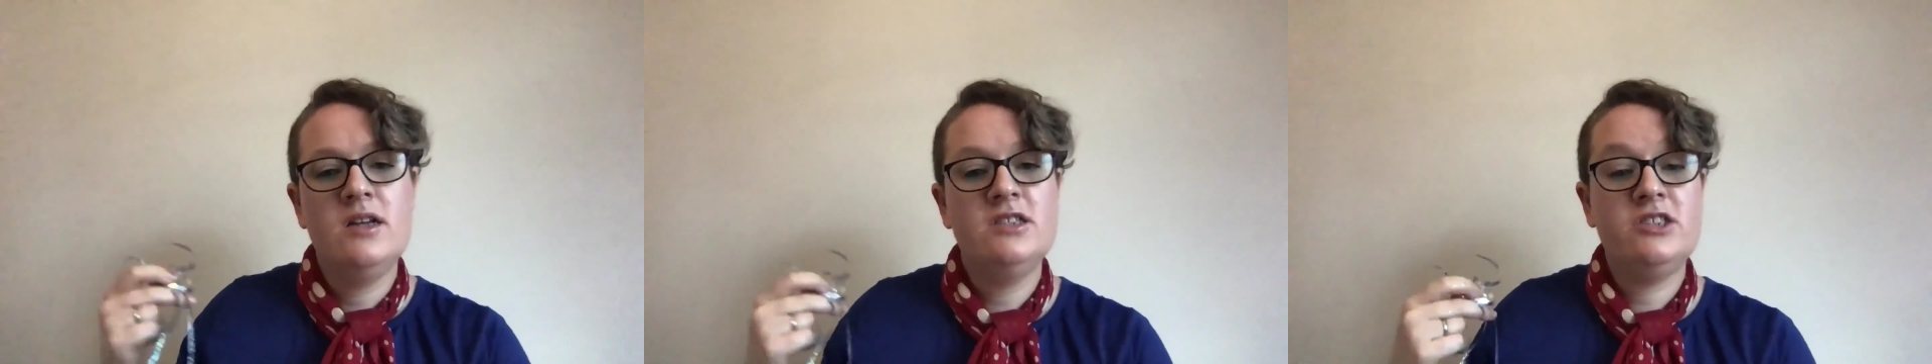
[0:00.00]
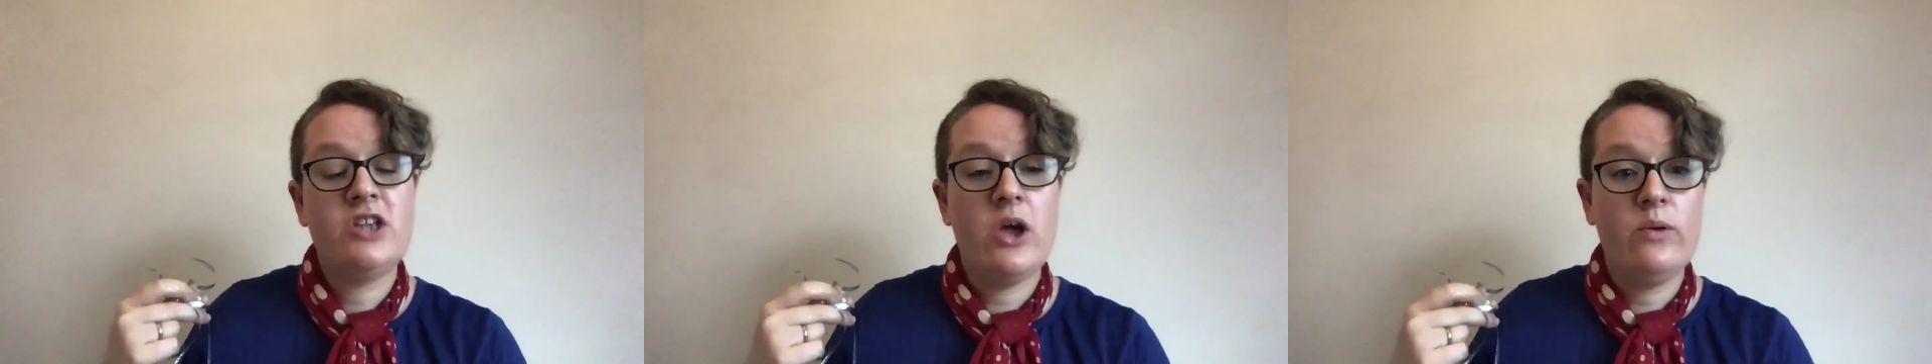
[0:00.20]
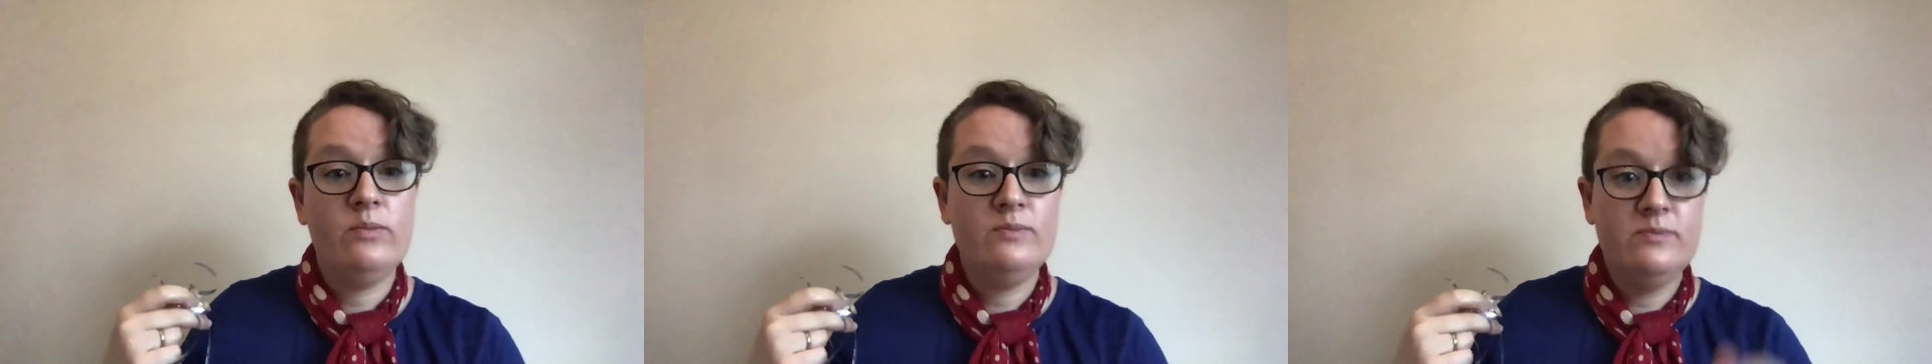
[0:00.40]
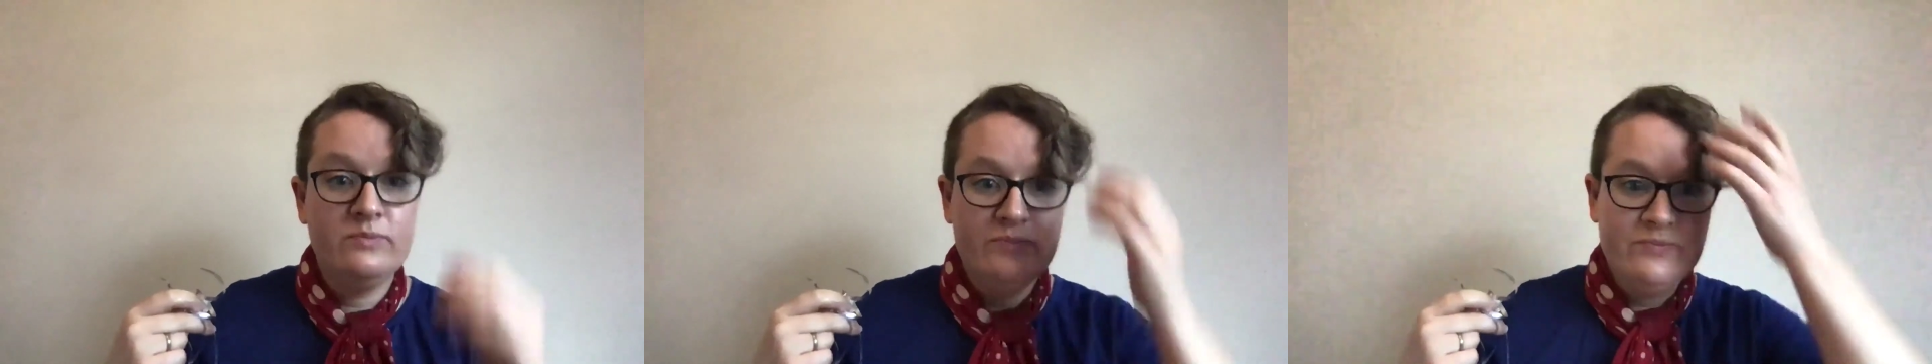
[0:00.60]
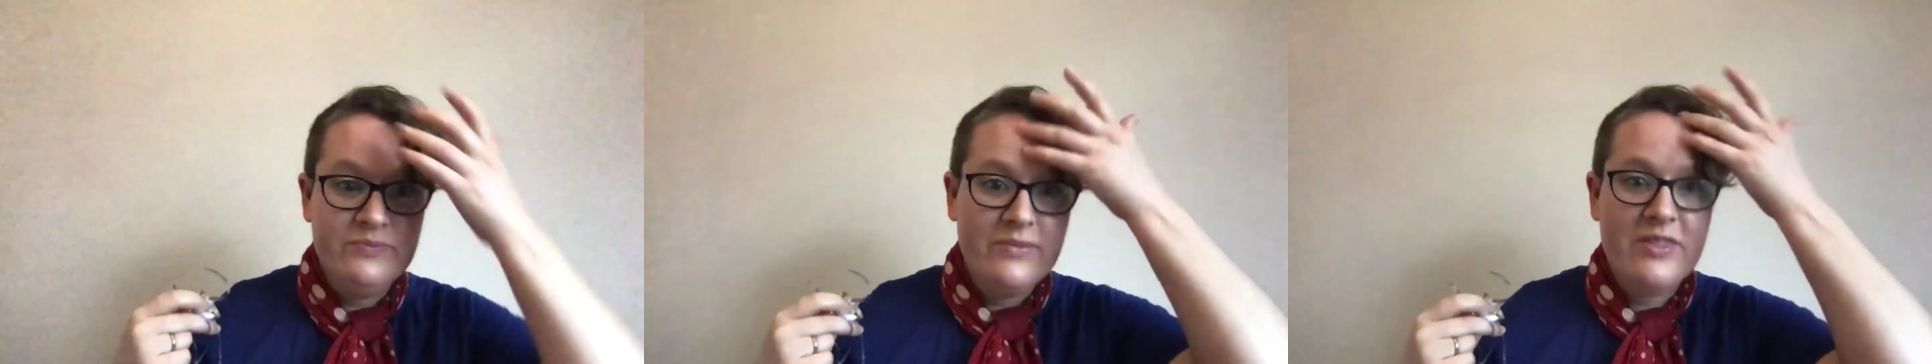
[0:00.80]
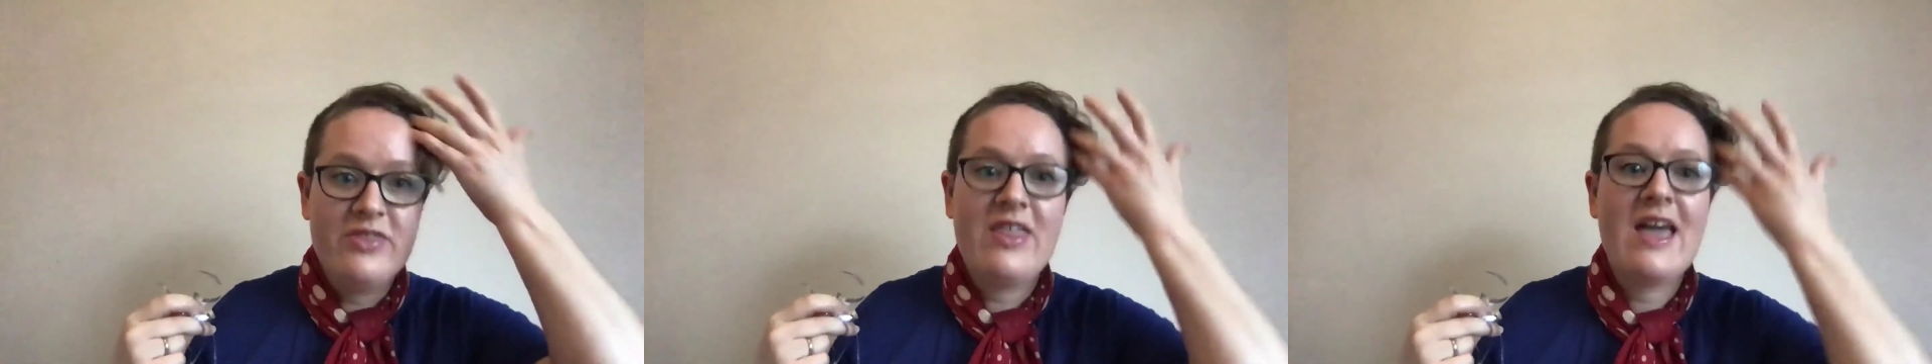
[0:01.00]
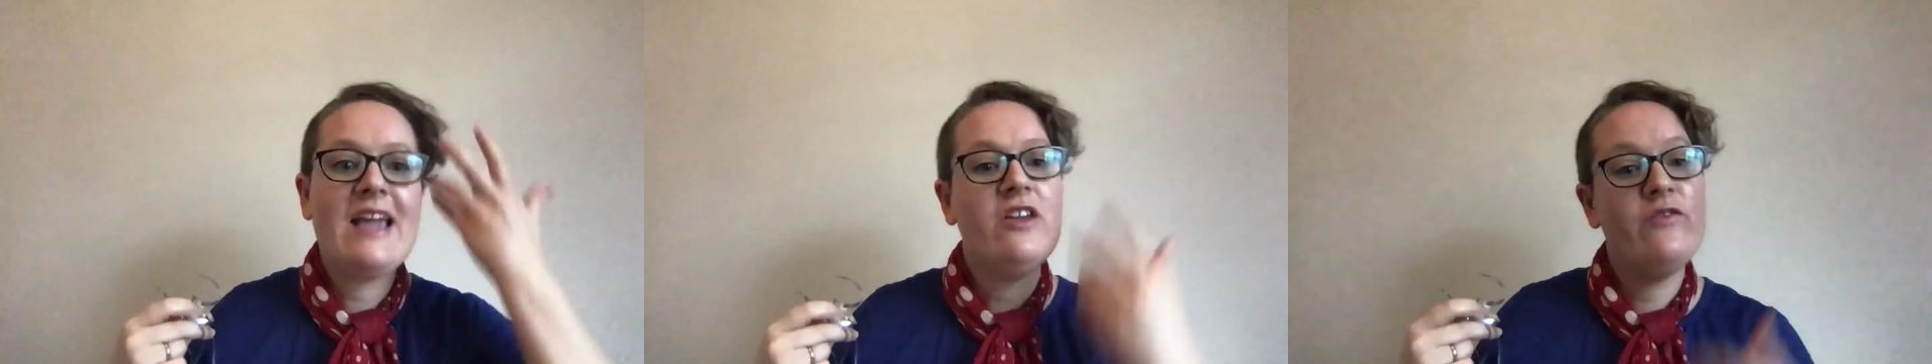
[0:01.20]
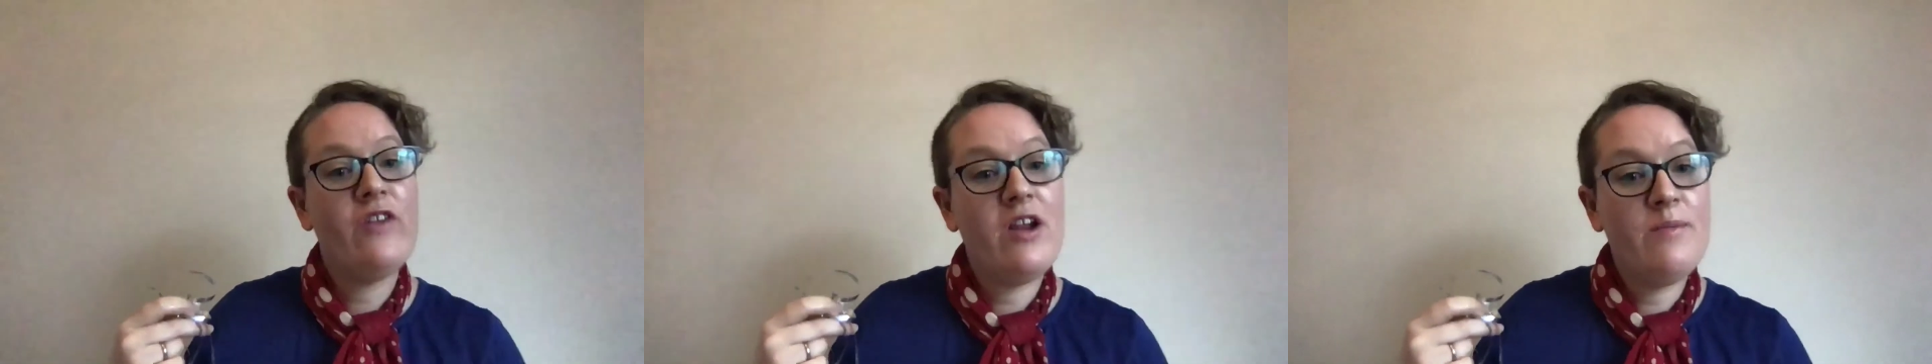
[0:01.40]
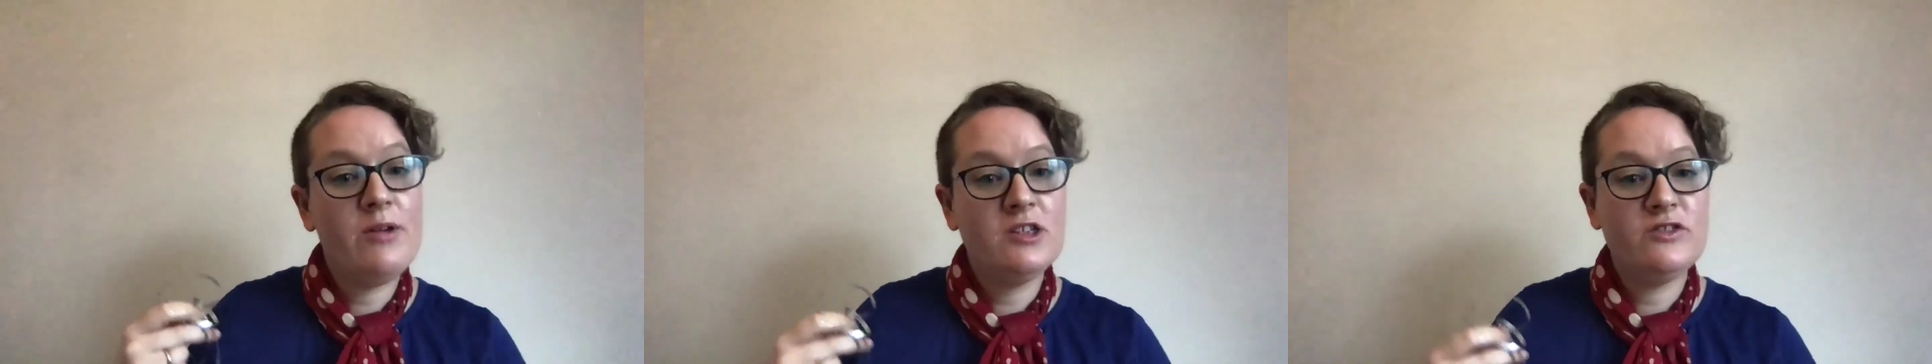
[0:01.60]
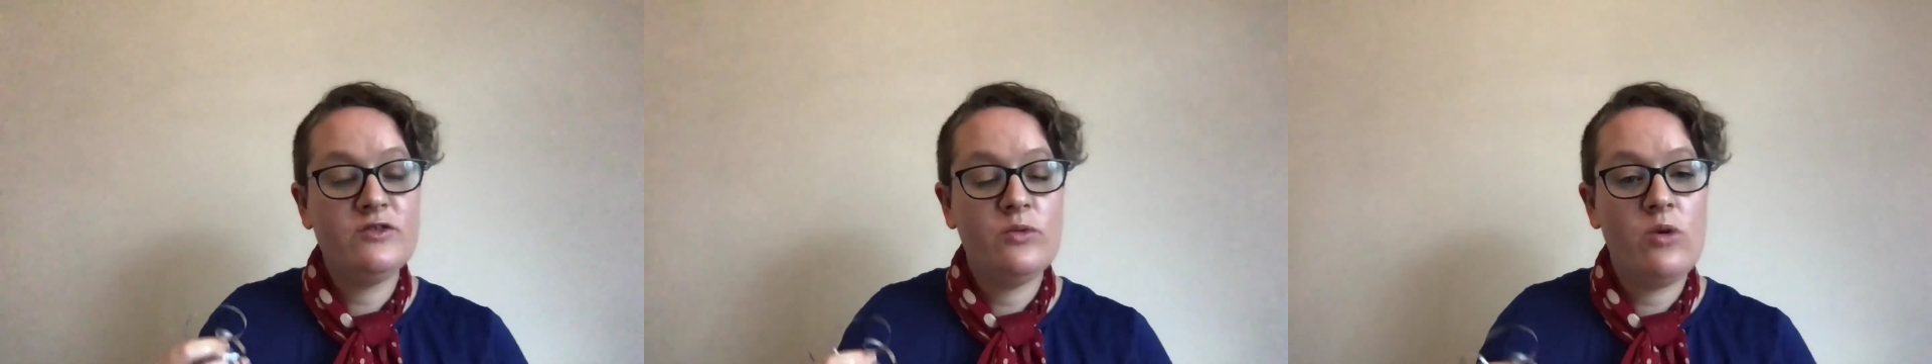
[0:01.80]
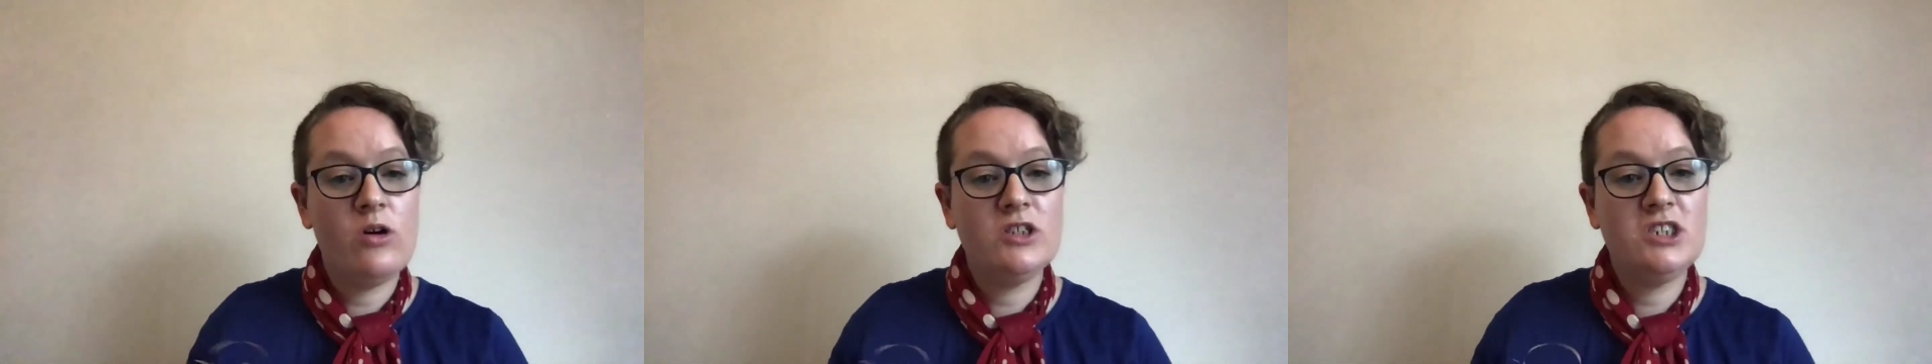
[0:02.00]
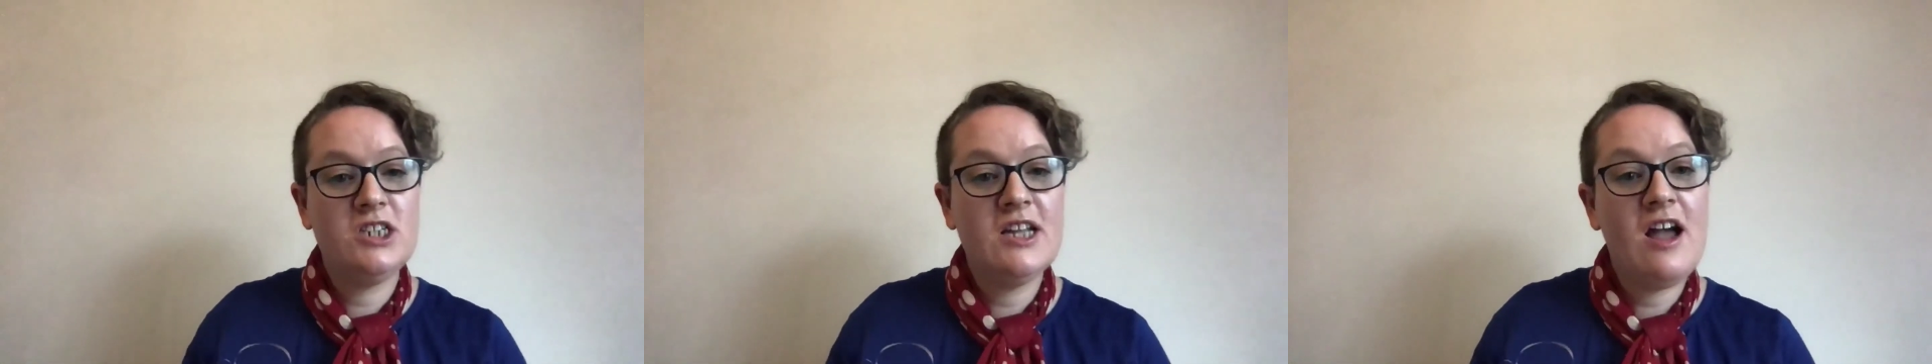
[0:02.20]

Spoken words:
So, thank you very much for watching.